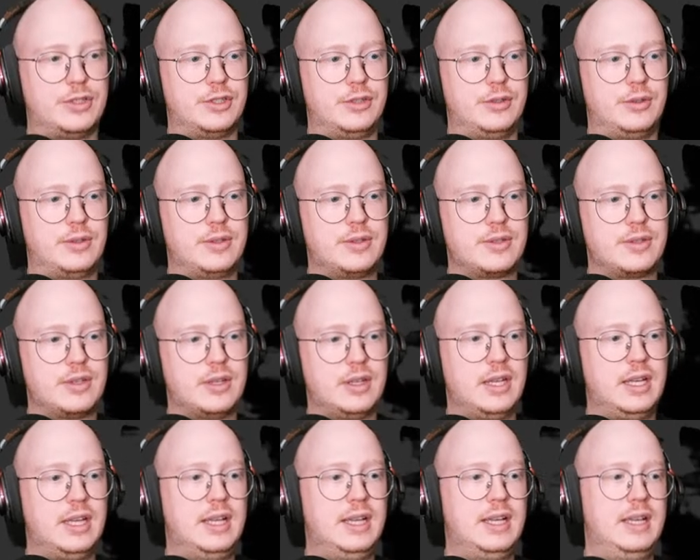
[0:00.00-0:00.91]
to do this
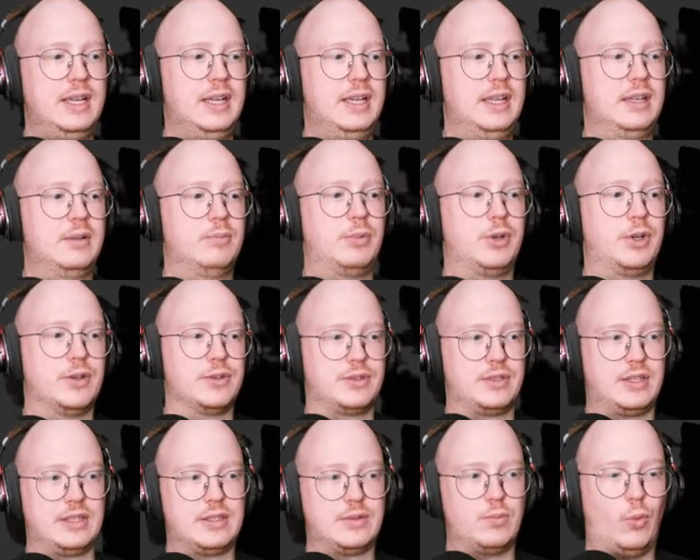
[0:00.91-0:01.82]
because
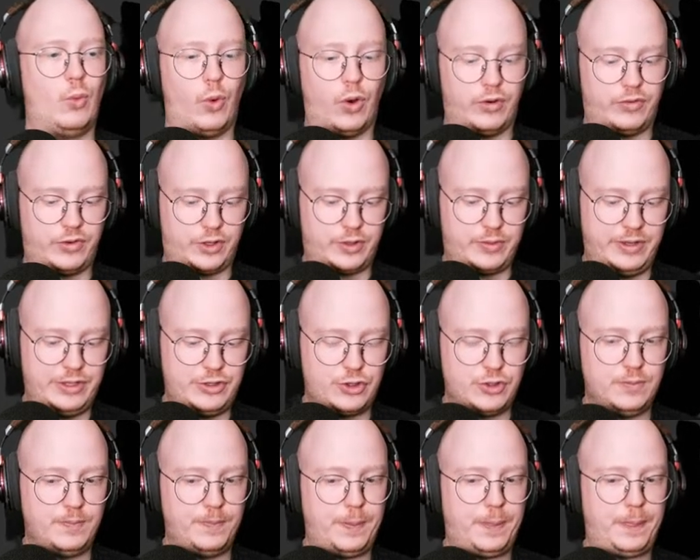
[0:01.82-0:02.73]
it's more of a creature.